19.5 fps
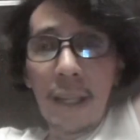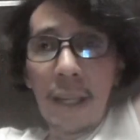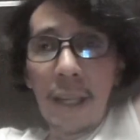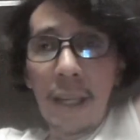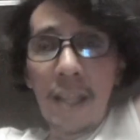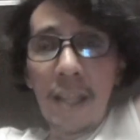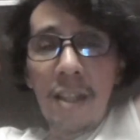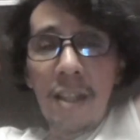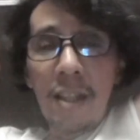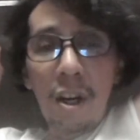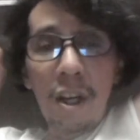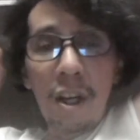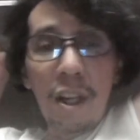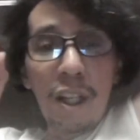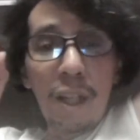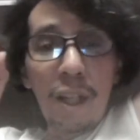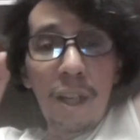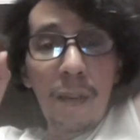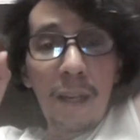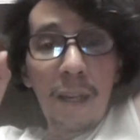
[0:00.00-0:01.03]
He started
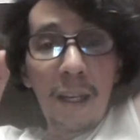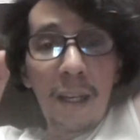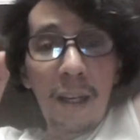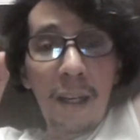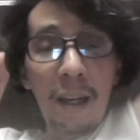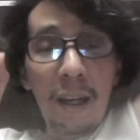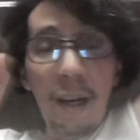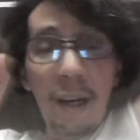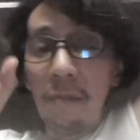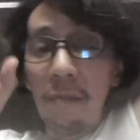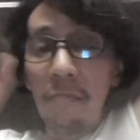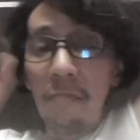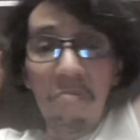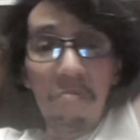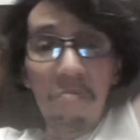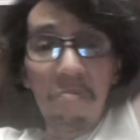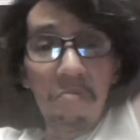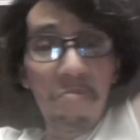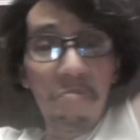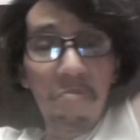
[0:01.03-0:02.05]
his speaking career
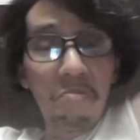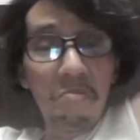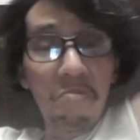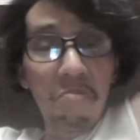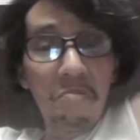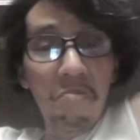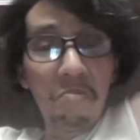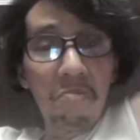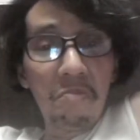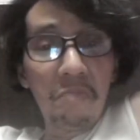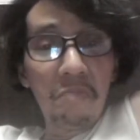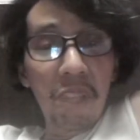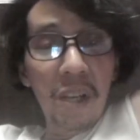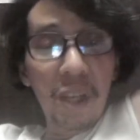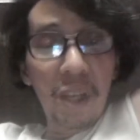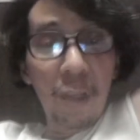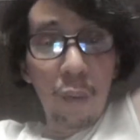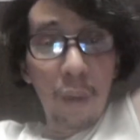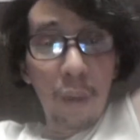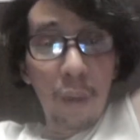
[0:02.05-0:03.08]

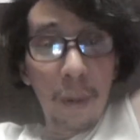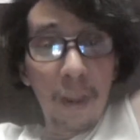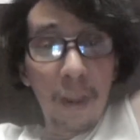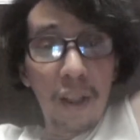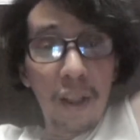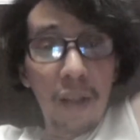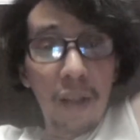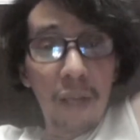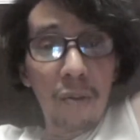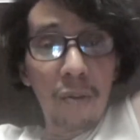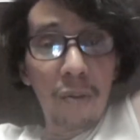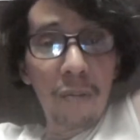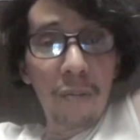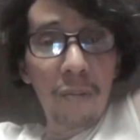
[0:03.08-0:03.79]
as a one-man show.